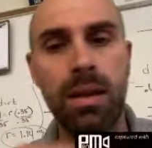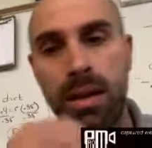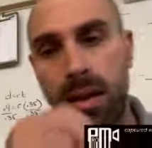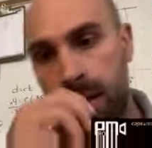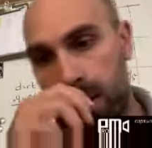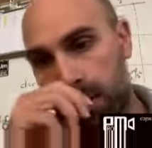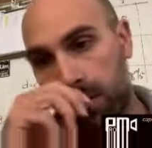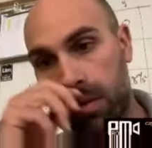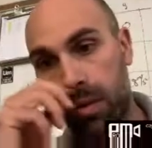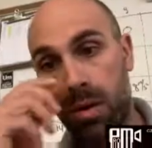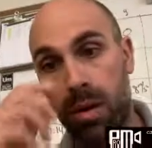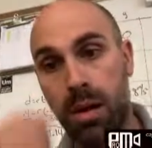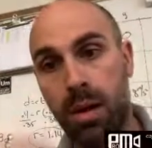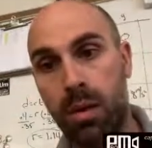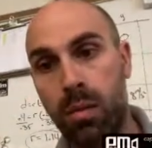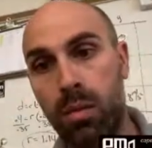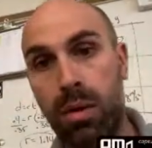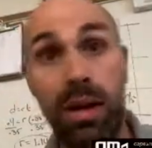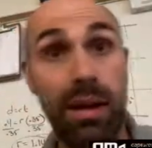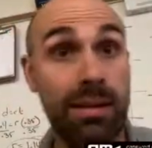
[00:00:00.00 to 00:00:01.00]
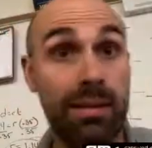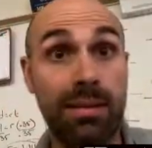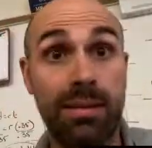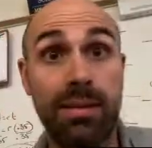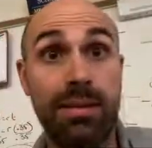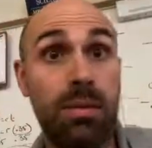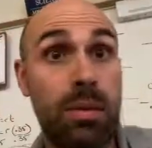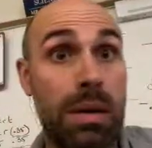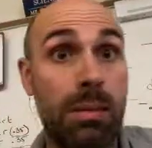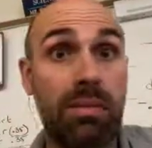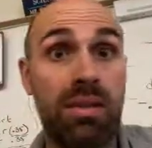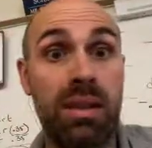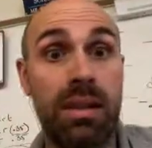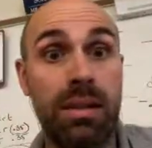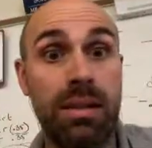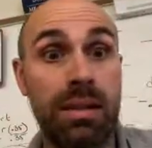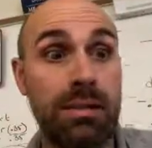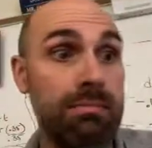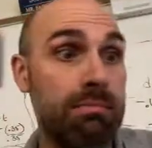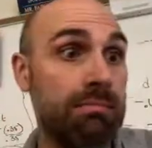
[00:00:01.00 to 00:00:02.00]
So we'll kind of see what I'm
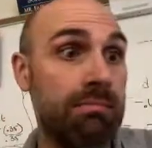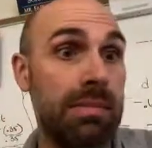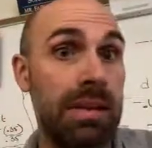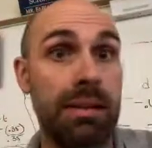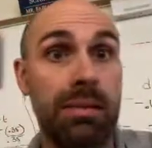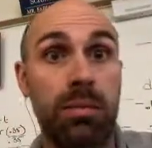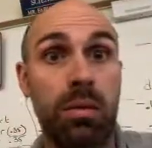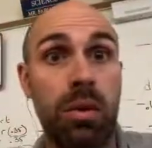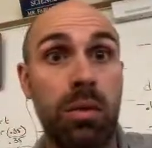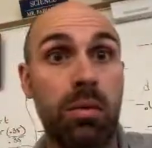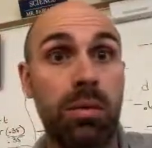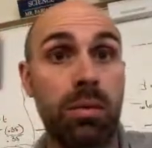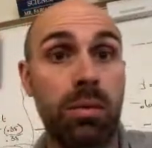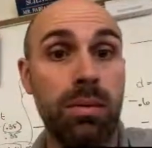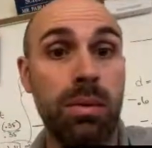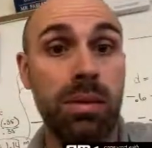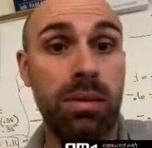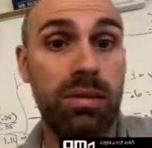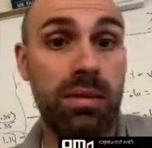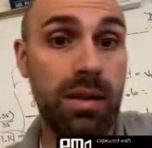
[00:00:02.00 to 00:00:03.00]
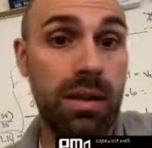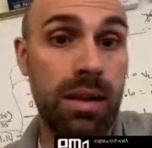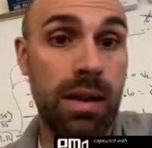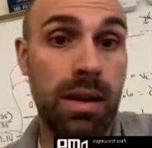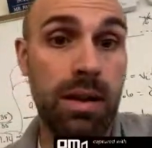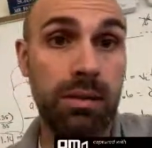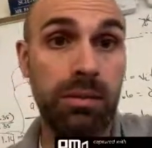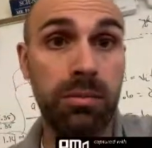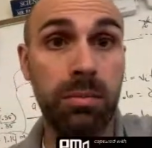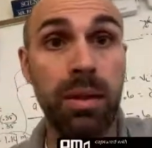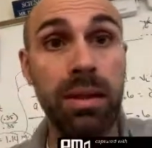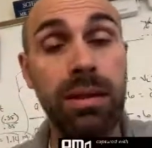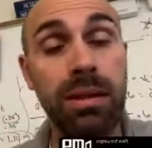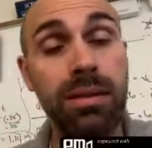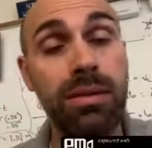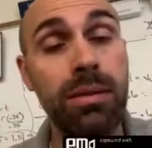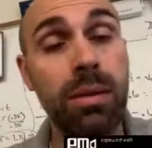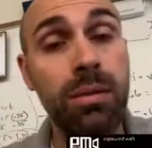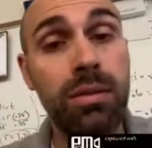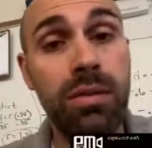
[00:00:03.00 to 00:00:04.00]
thinking as I'm going through this, and I'll explain these
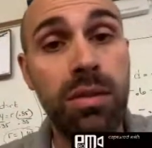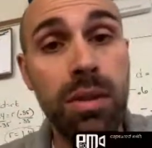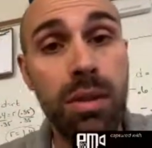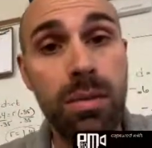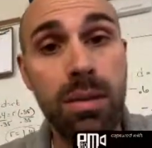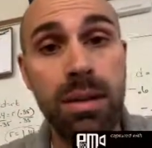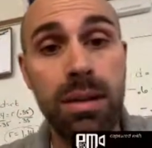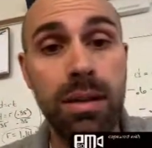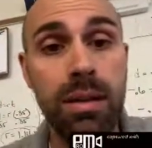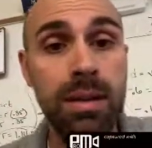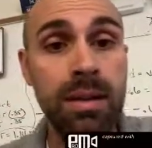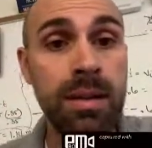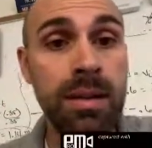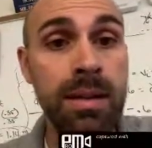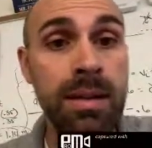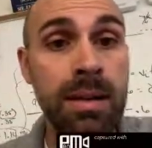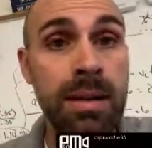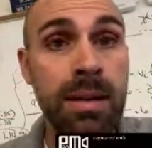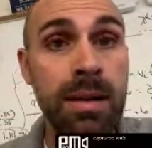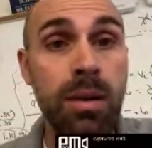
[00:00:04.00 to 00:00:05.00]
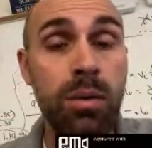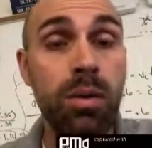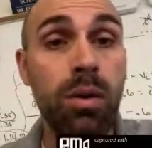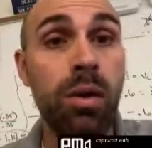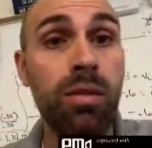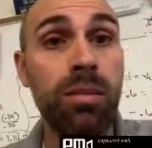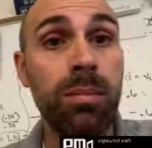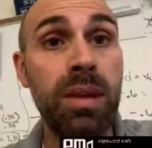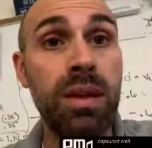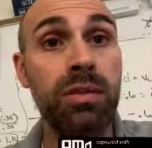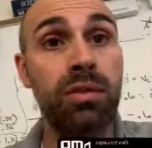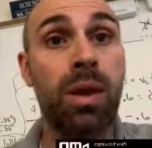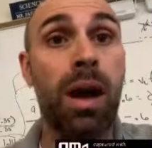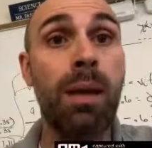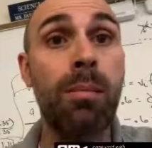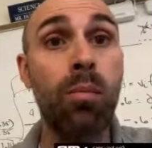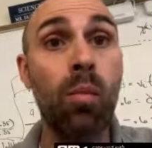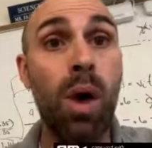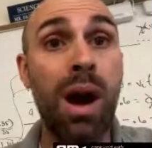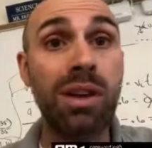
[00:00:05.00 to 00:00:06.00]
notes to you, and we'll go from there. So
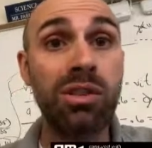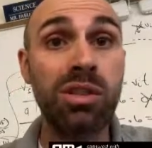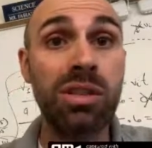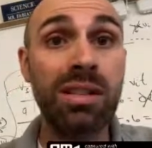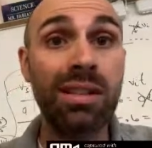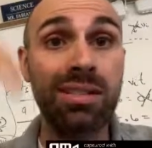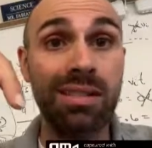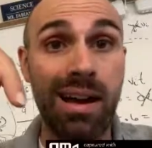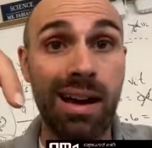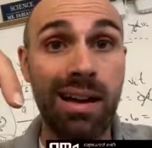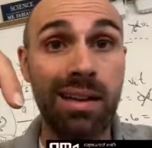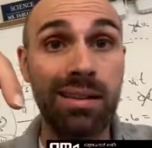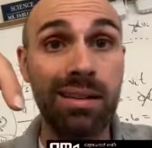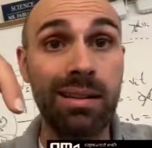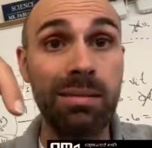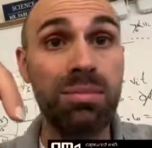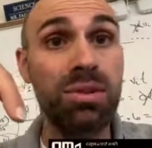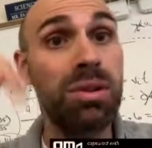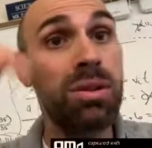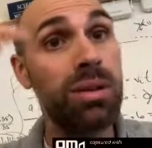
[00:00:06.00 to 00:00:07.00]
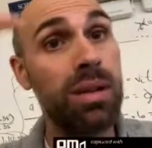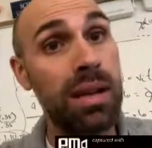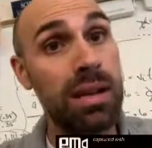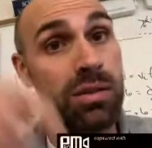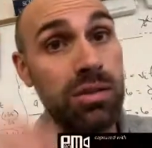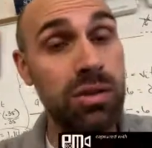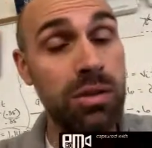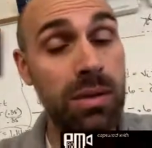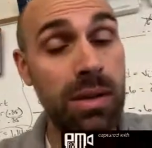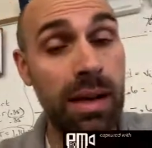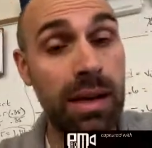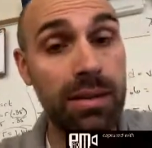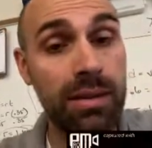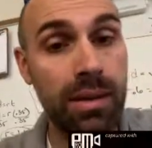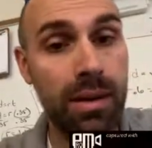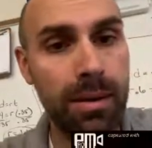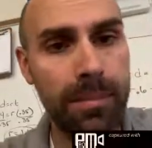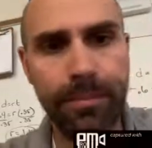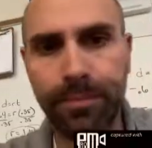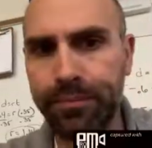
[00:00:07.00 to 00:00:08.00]
I'm watching these on the computer as you guys
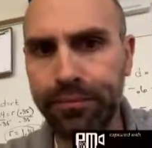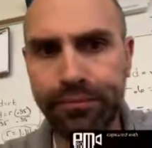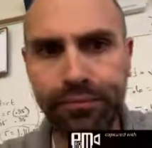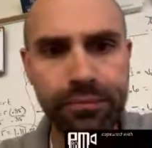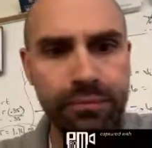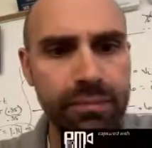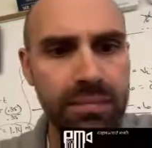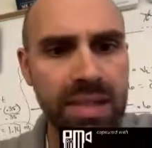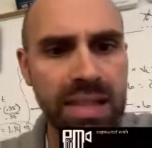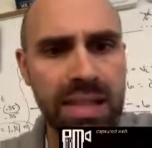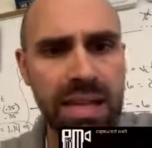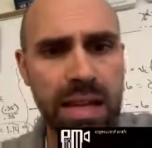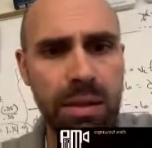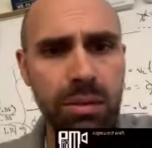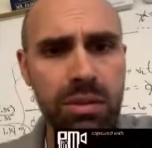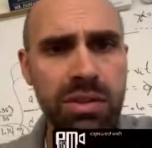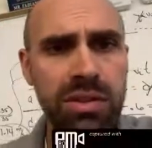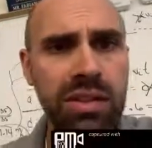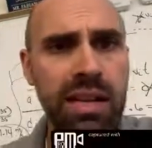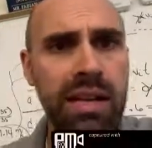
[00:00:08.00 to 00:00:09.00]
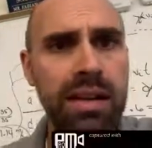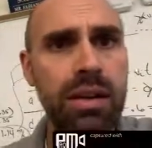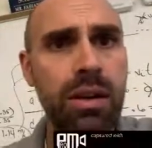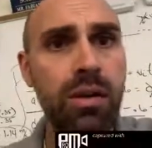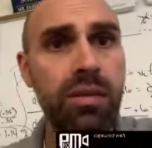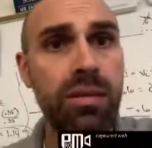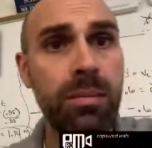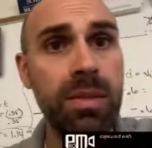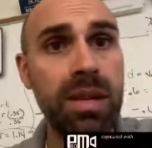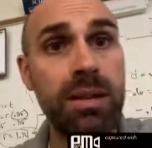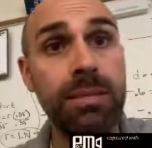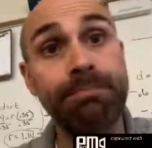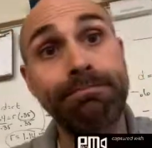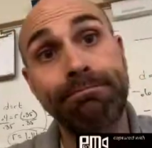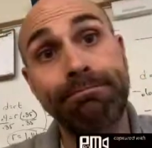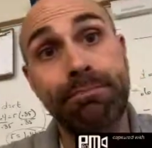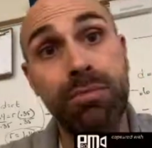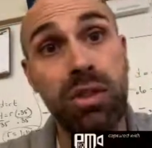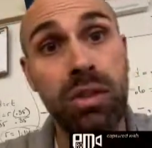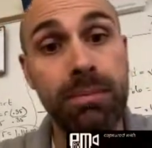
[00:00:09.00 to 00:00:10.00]
are, and we'll just kind of go from there.
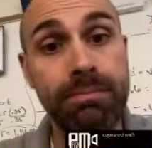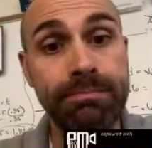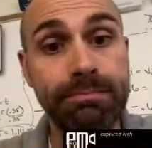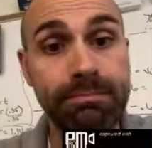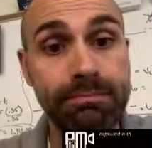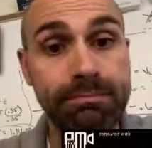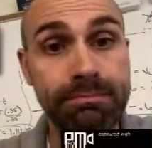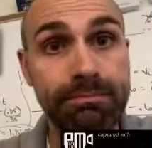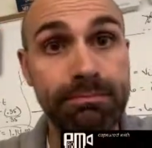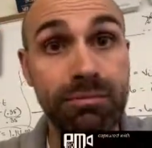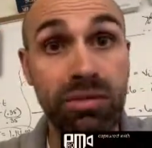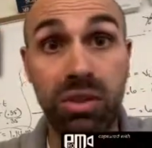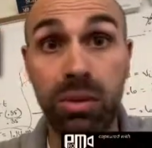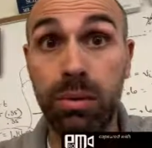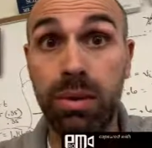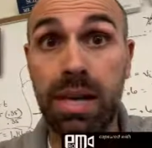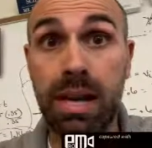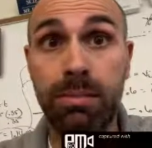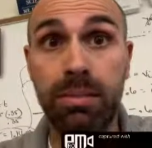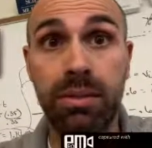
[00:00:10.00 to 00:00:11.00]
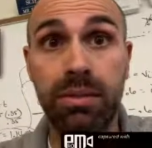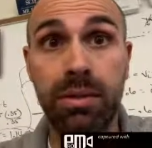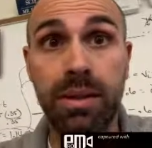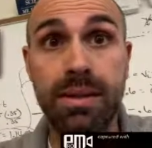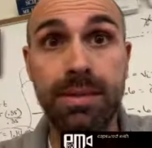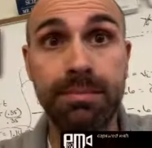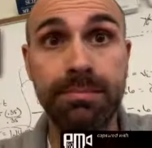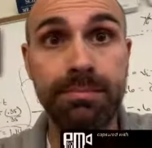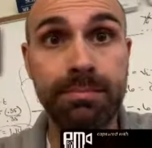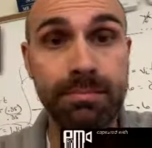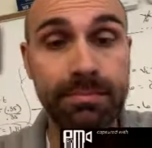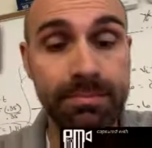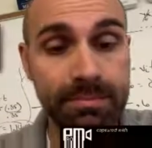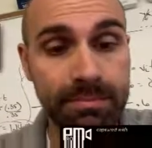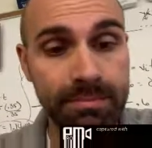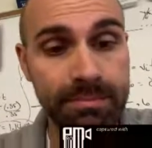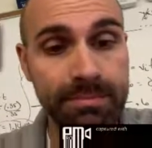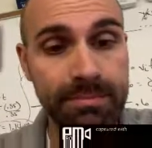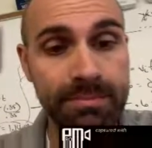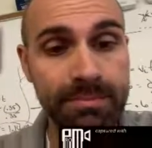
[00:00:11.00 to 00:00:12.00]
So see what happens, right?
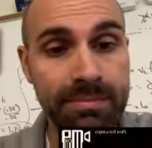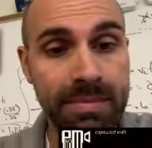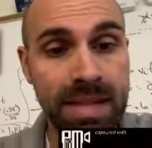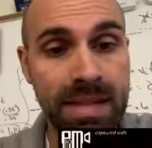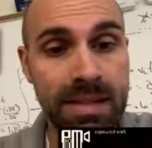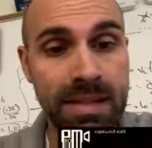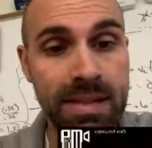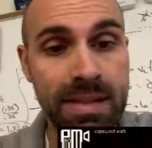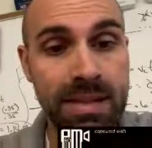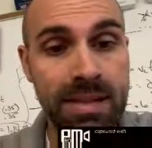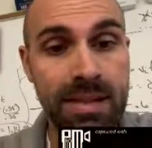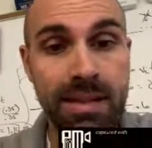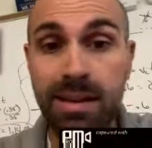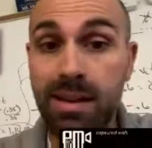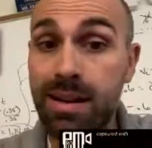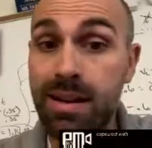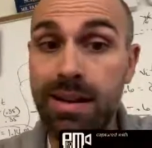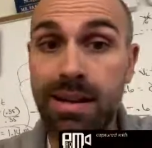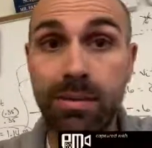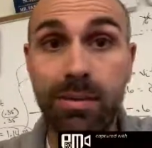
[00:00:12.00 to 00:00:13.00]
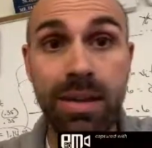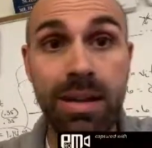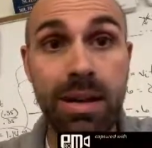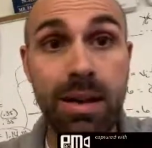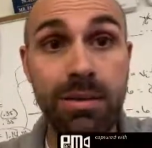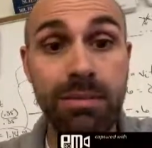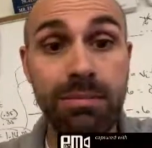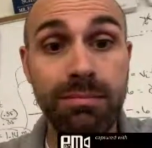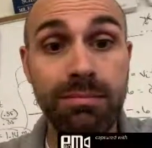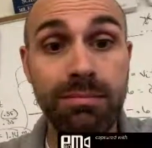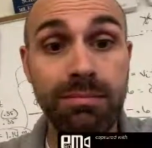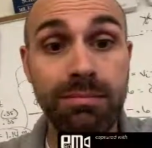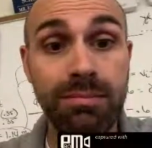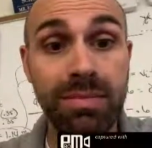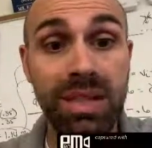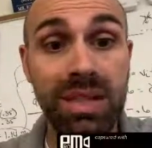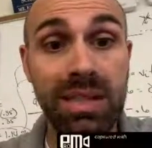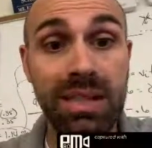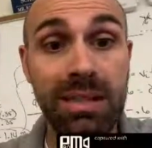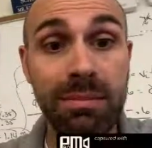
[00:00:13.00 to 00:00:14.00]
All right, here we go.
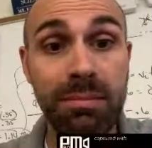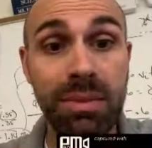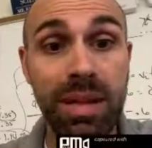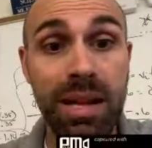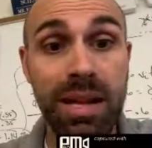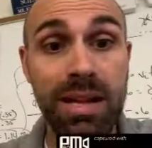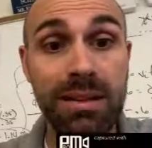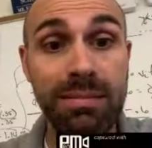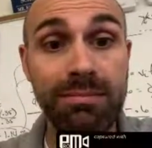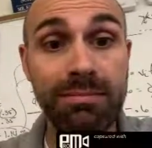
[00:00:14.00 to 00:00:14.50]
Click and play.